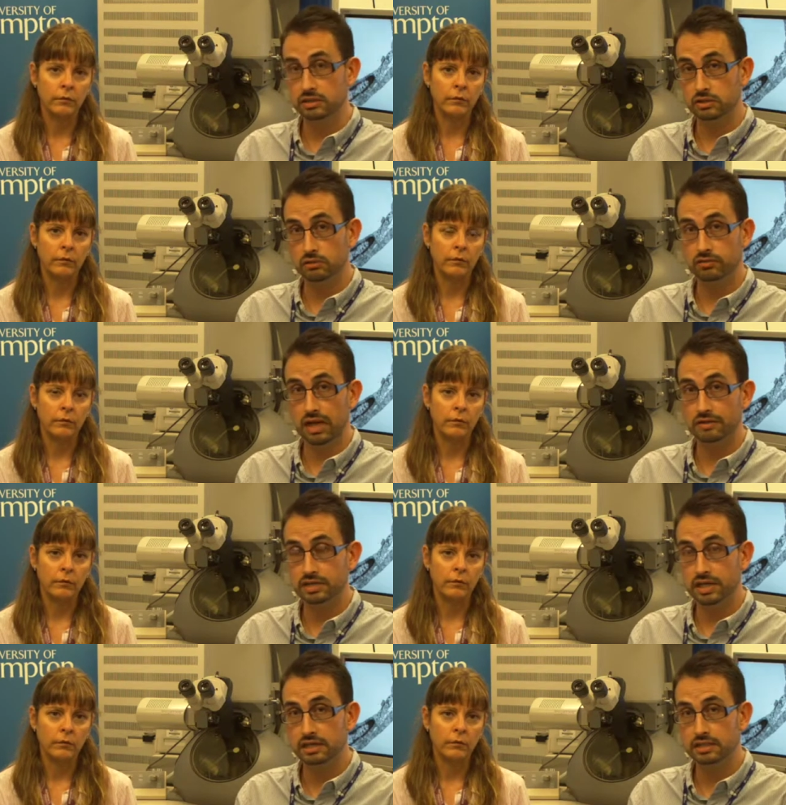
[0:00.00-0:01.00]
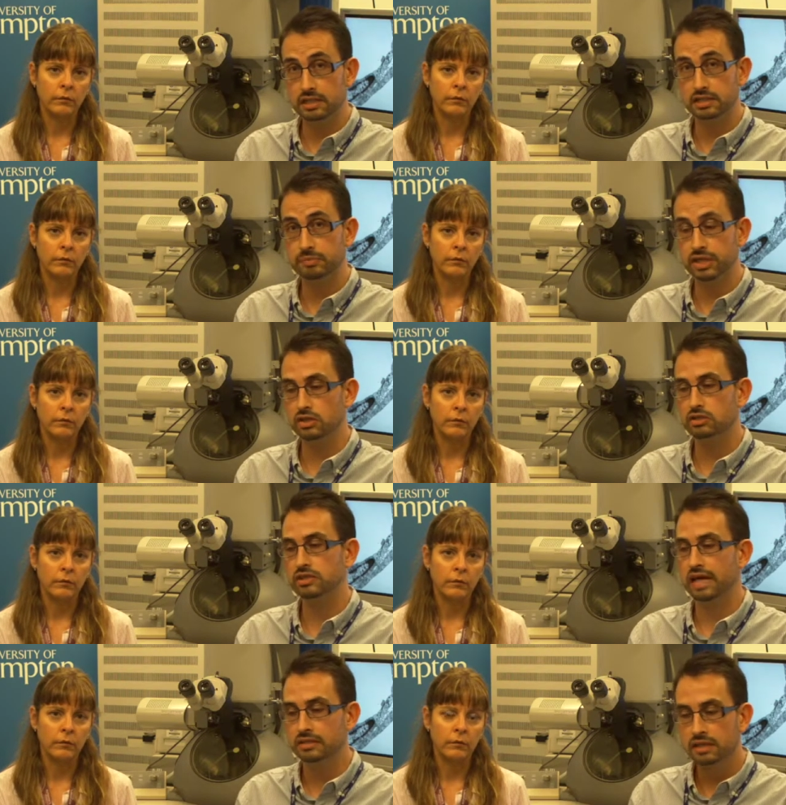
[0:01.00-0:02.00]
Speaker 1: Institute for Life Sciences because
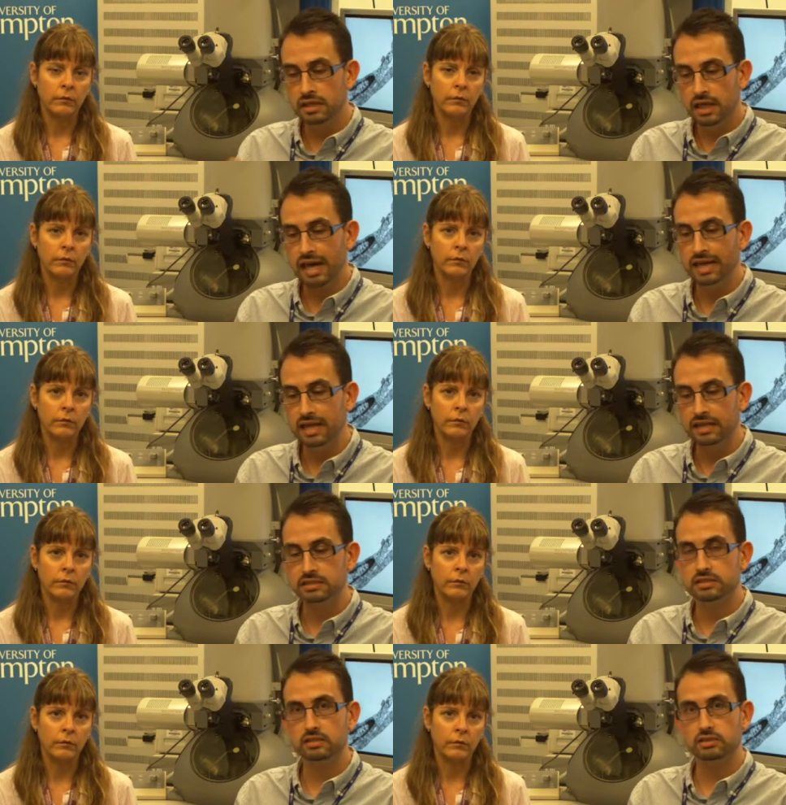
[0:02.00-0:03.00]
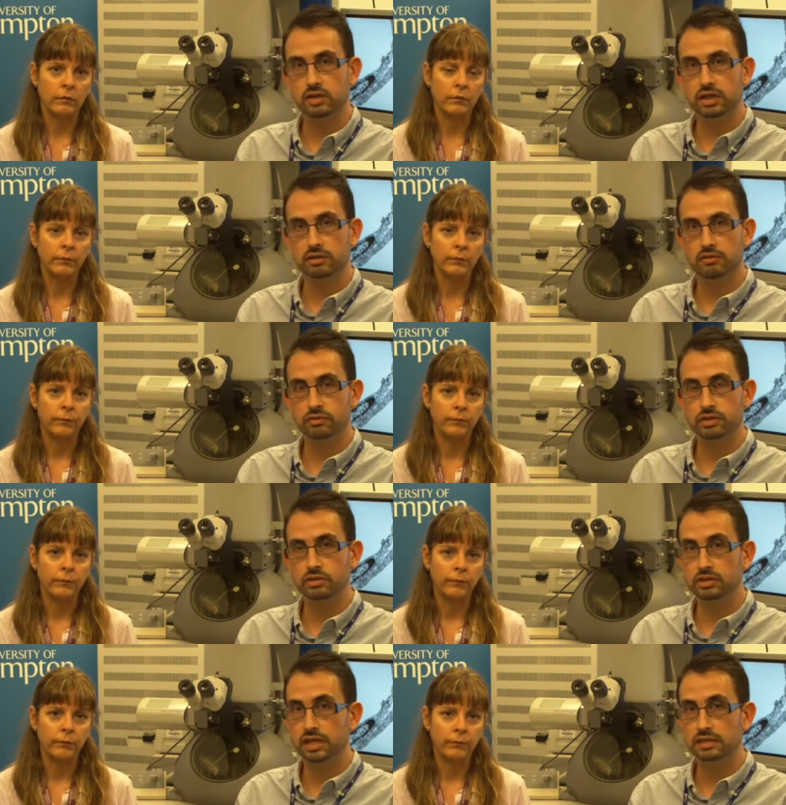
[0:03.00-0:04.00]
that highlights the strength of
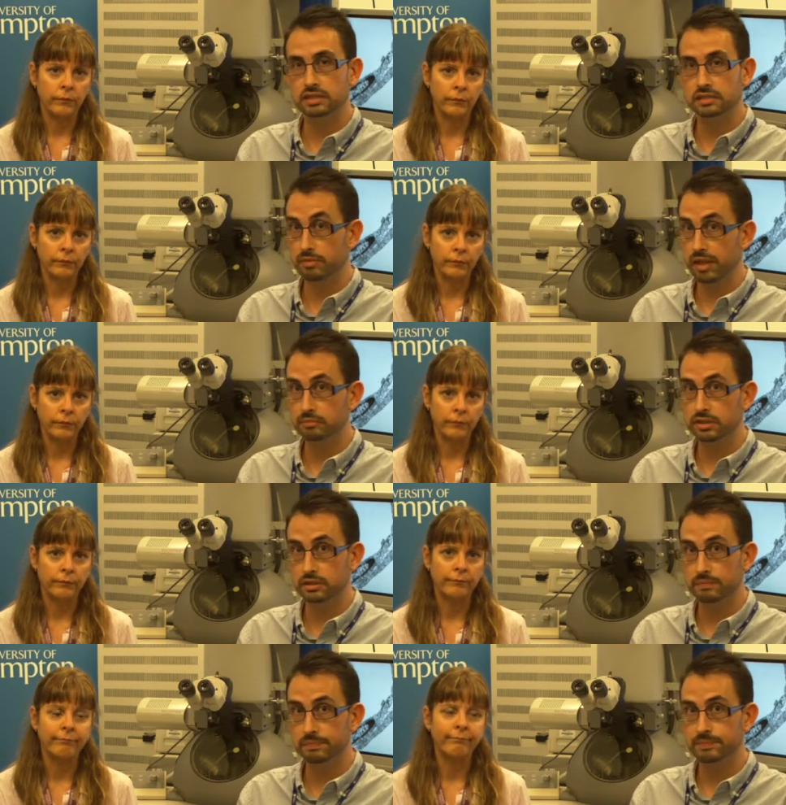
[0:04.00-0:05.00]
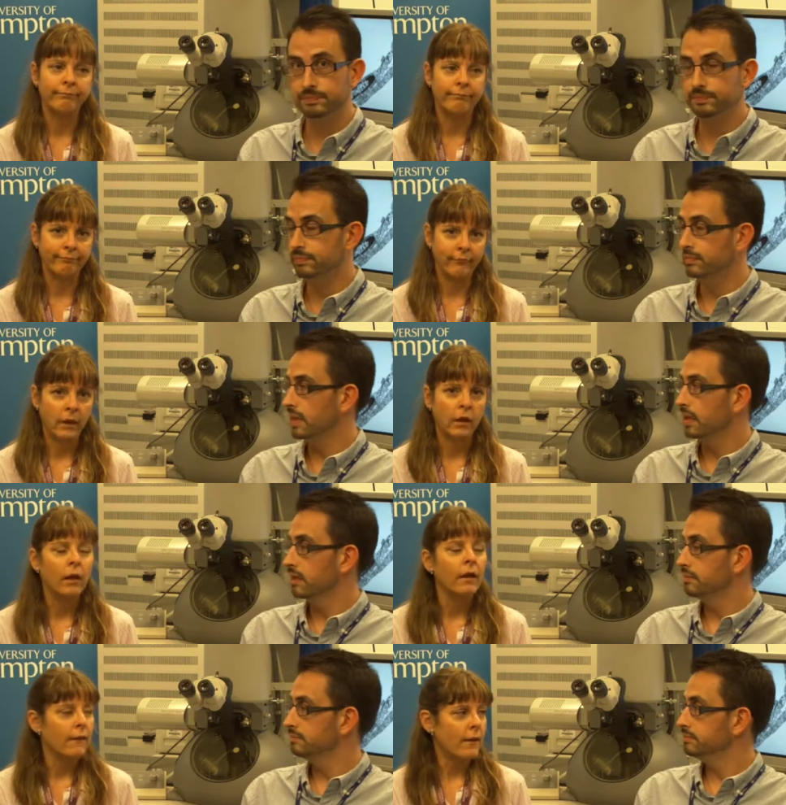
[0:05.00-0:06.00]
neuroscience in Southampton.
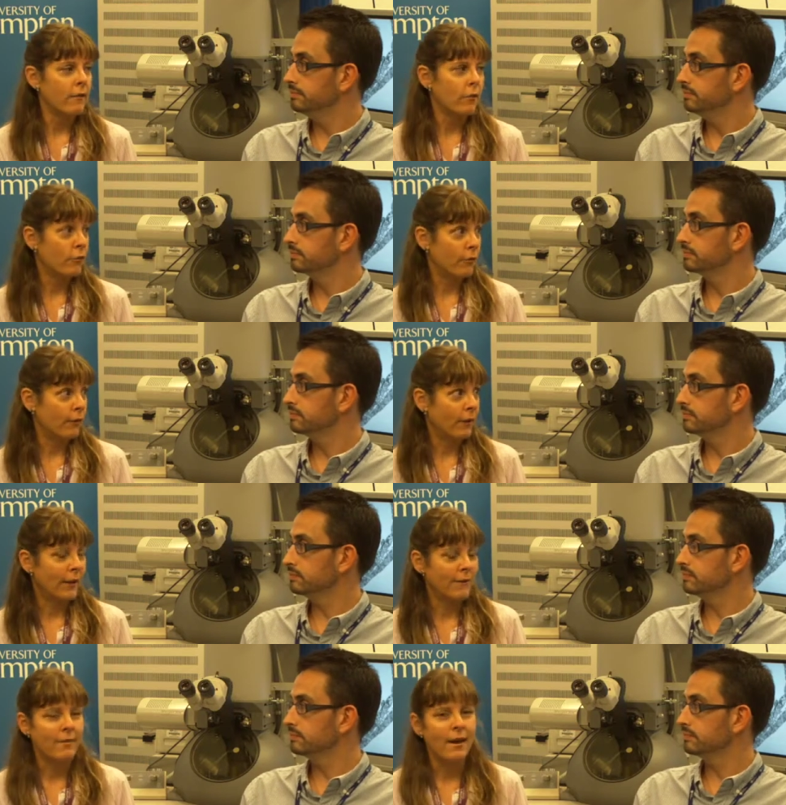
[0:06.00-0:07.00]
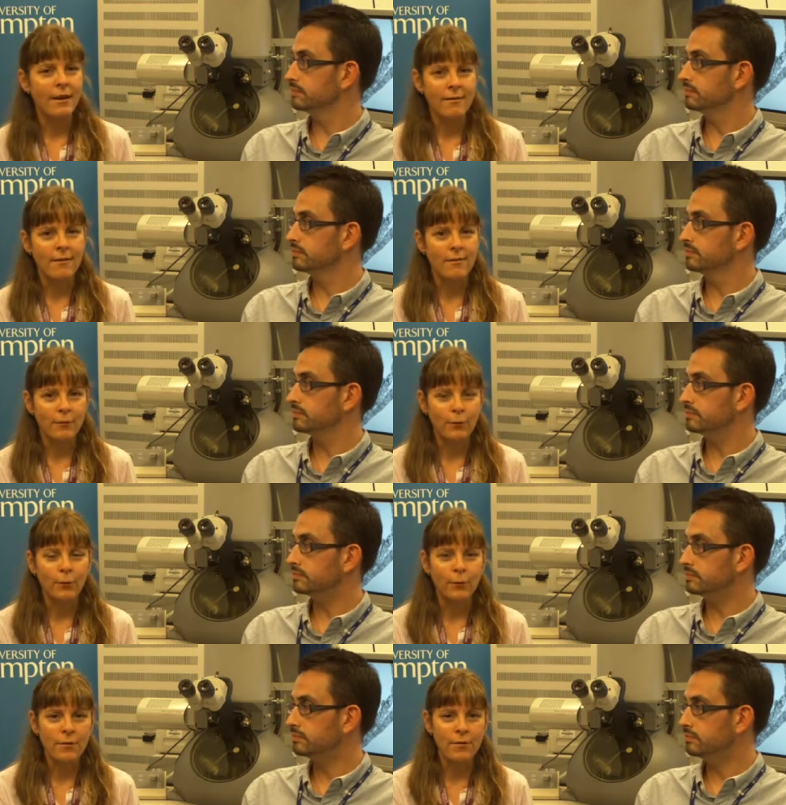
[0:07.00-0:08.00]
Speaker 2: The Institute for Life Sciences, of
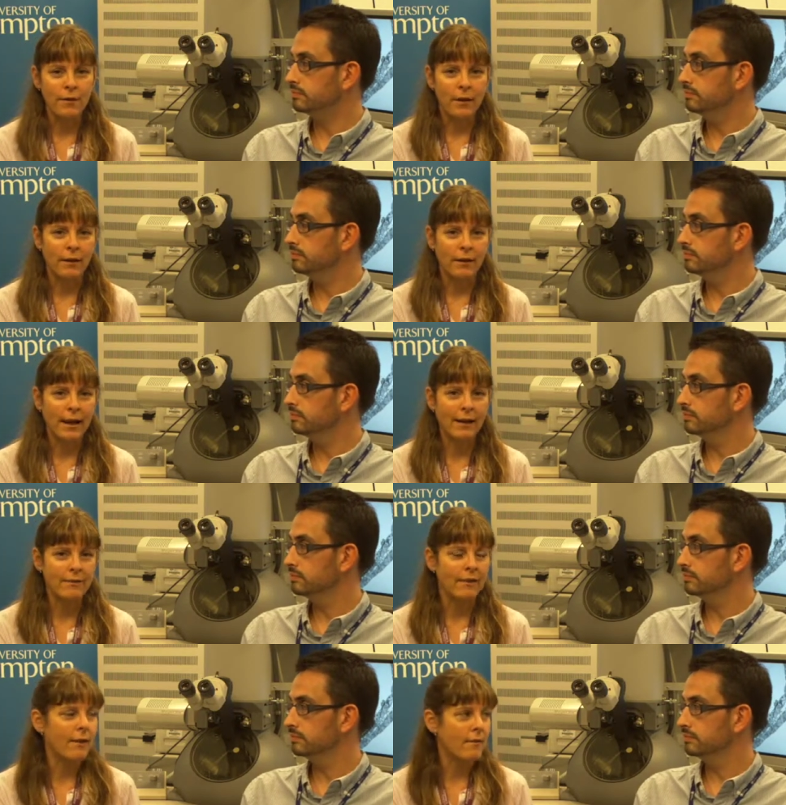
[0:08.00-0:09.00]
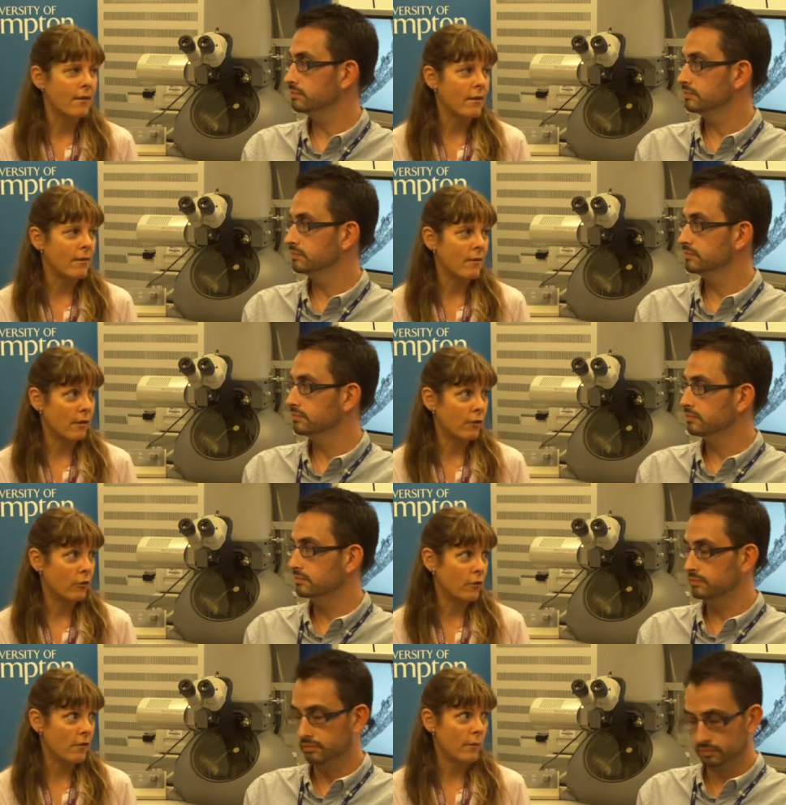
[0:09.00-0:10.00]
course, uh, catalyzes
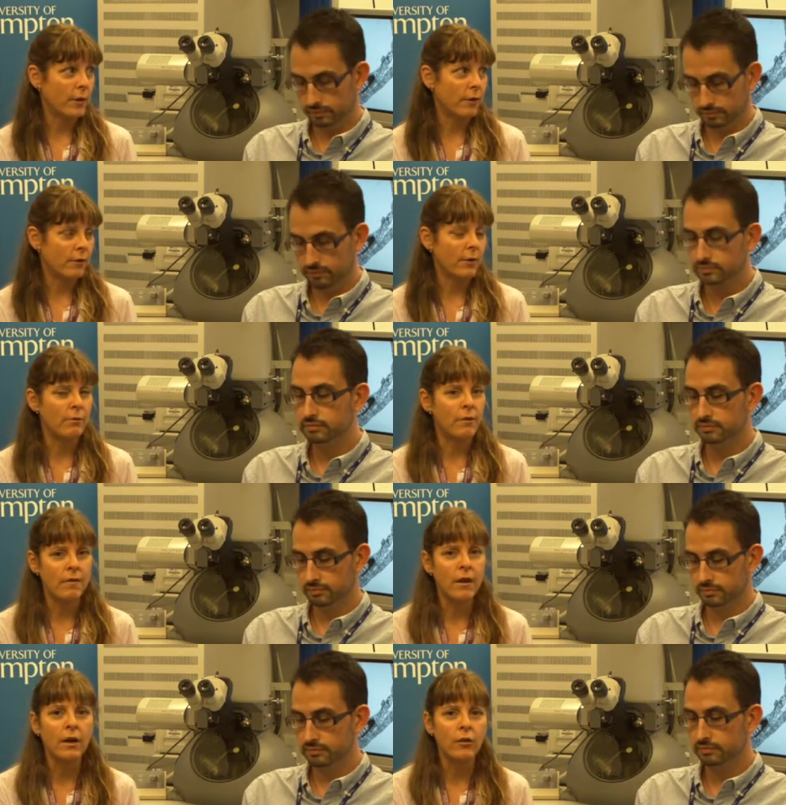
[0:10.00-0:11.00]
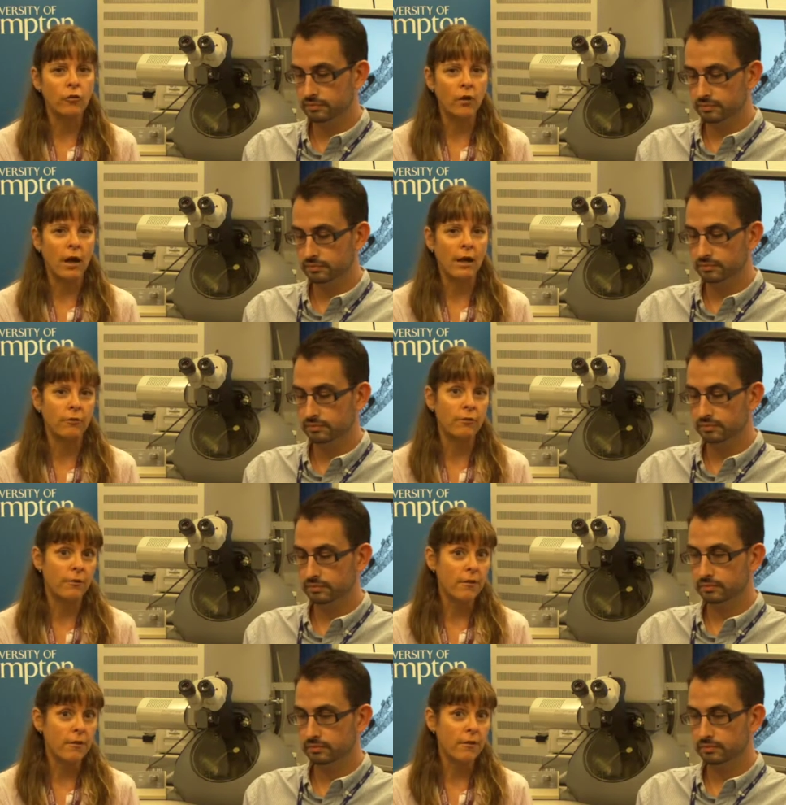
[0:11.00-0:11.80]
interdisciplinary research and for